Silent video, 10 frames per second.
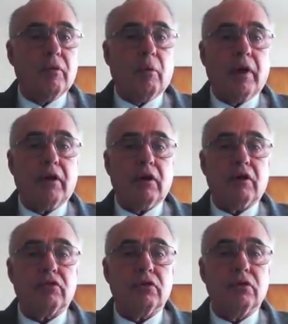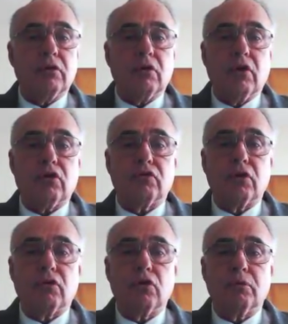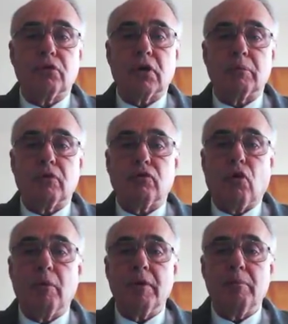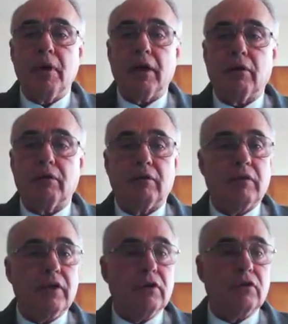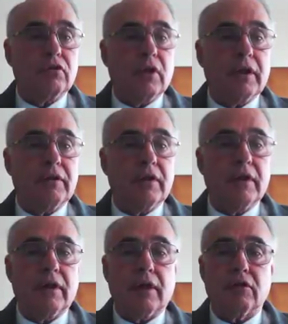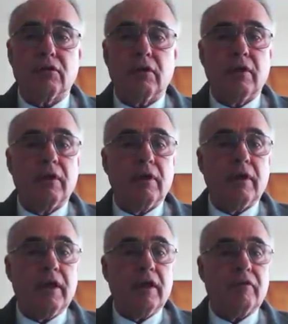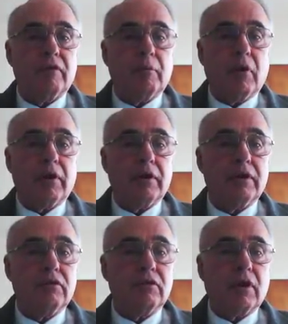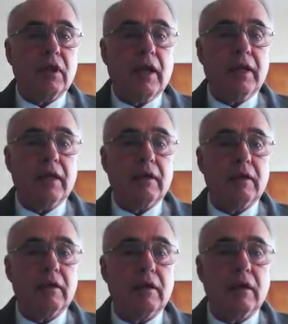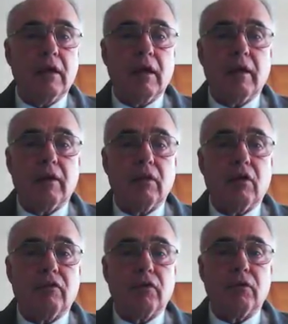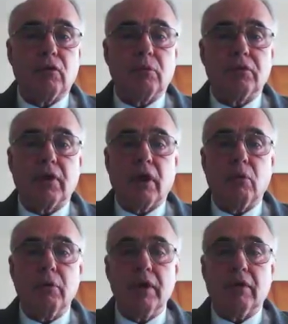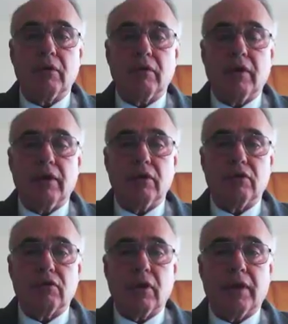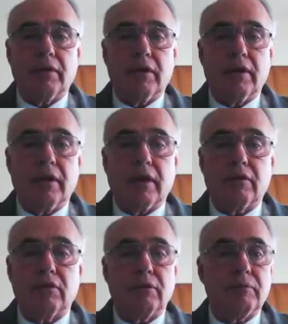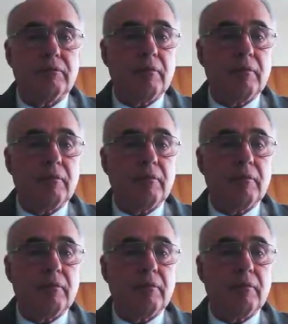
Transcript: the Wyckoff student looks for groups that are performing better than your selected index. If the market is declining, look for groups that are weaker than your selected index.